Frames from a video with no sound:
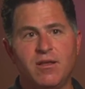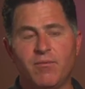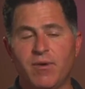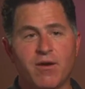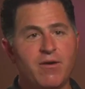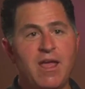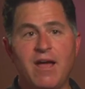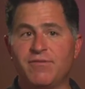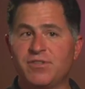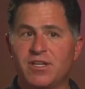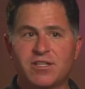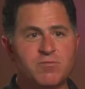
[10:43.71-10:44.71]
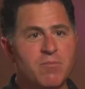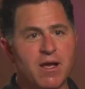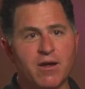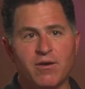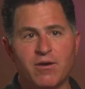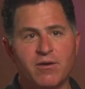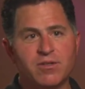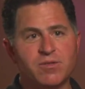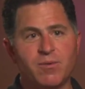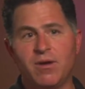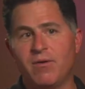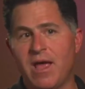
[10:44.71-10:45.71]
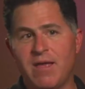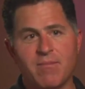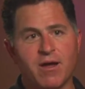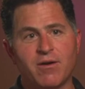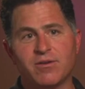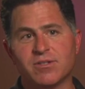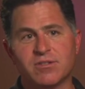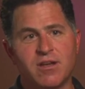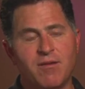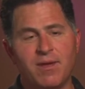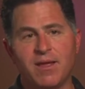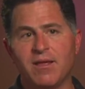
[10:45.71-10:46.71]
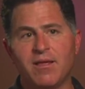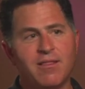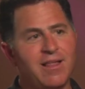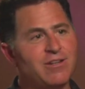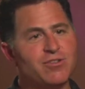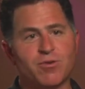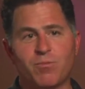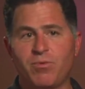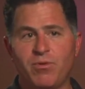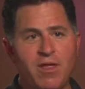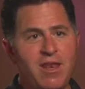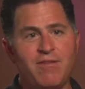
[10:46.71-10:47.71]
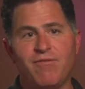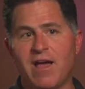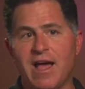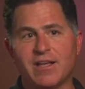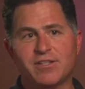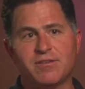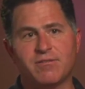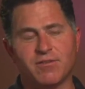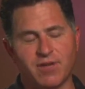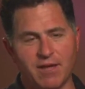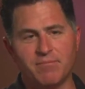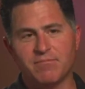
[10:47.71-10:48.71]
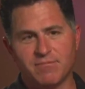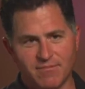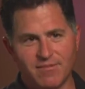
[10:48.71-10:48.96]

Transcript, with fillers: You know, we already have 6 megahertz and we know 8 megahertz is coming. Those are plenty fast, okay?